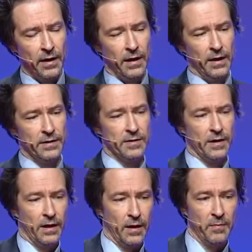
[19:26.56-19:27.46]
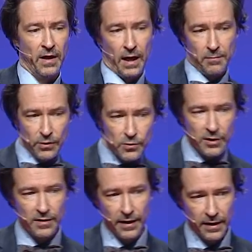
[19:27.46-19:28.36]
and I'm
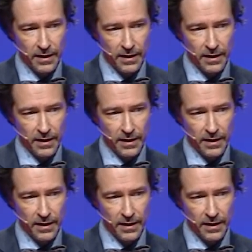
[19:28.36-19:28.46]
using